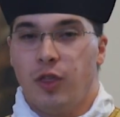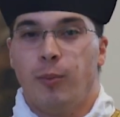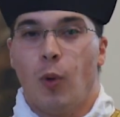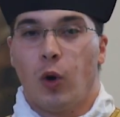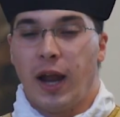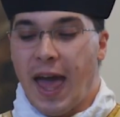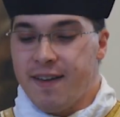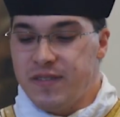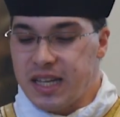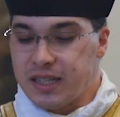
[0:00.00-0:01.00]
the more
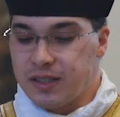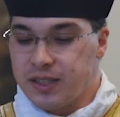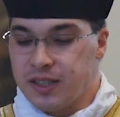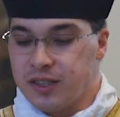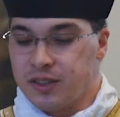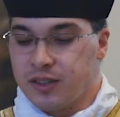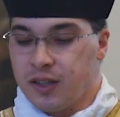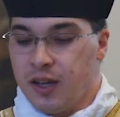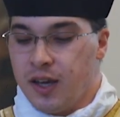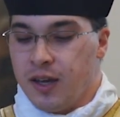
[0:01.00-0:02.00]
evident it is
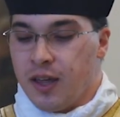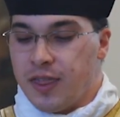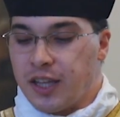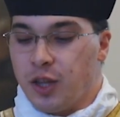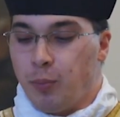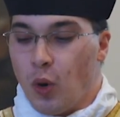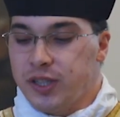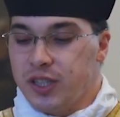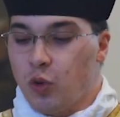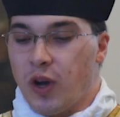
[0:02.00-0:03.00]
that the
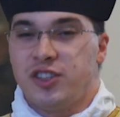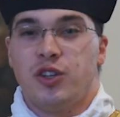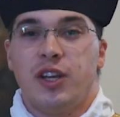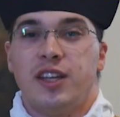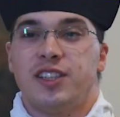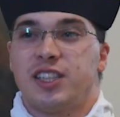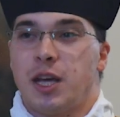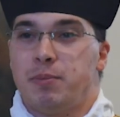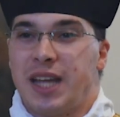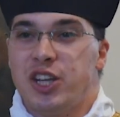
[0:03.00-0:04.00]
point in question is a
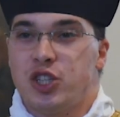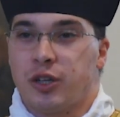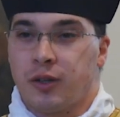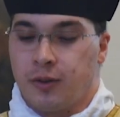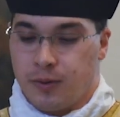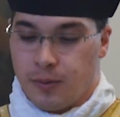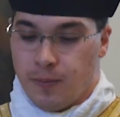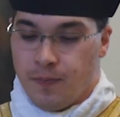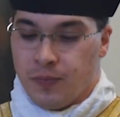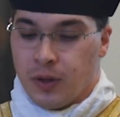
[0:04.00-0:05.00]
temptation.
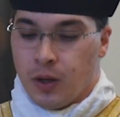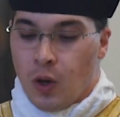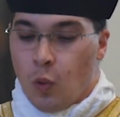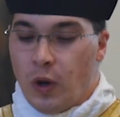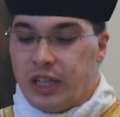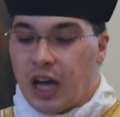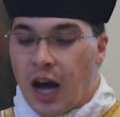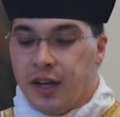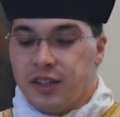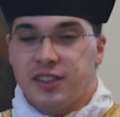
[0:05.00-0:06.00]
When
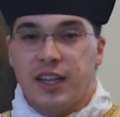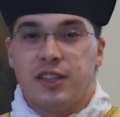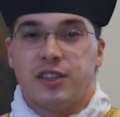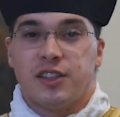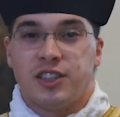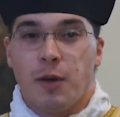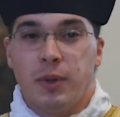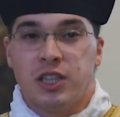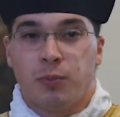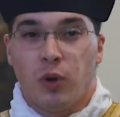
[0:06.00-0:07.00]
God sends
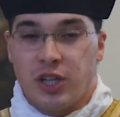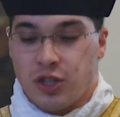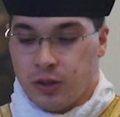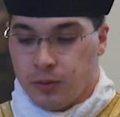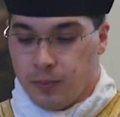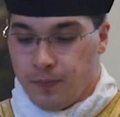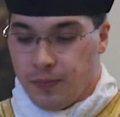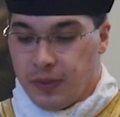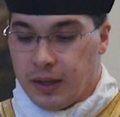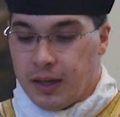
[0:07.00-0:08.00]
some inspiration,
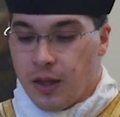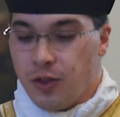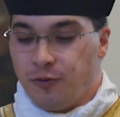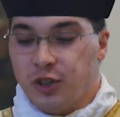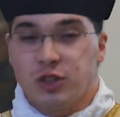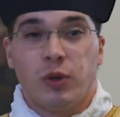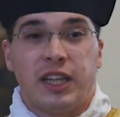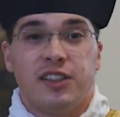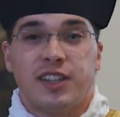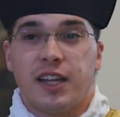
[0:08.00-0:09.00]
the first one
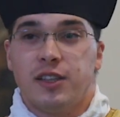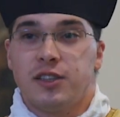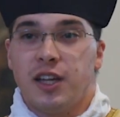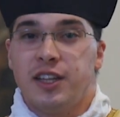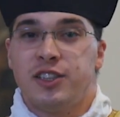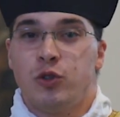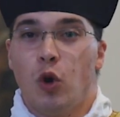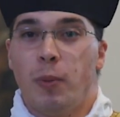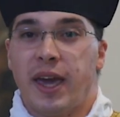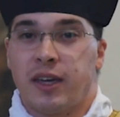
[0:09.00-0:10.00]
he sends is to
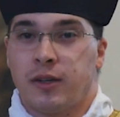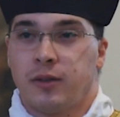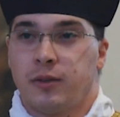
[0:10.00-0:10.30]
obey.